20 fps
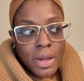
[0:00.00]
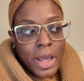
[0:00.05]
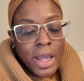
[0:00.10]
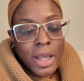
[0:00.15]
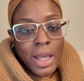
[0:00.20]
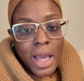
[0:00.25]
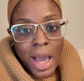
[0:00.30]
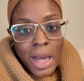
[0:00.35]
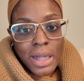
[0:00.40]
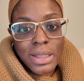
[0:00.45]

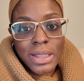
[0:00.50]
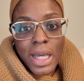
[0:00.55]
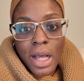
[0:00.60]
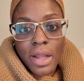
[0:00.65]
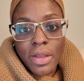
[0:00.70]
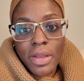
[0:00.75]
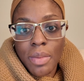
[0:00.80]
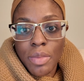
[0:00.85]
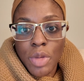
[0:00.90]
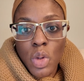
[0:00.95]
Like, I
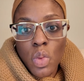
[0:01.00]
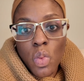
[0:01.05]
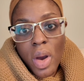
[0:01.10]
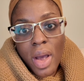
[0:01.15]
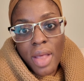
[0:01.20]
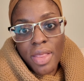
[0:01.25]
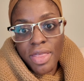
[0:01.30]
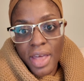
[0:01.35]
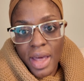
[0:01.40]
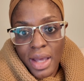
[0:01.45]
tell them, "You
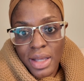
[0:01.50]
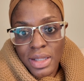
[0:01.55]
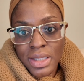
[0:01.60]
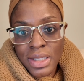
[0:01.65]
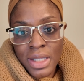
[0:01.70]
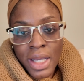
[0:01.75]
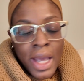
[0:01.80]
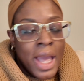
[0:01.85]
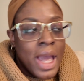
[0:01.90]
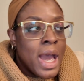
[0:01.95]
want this,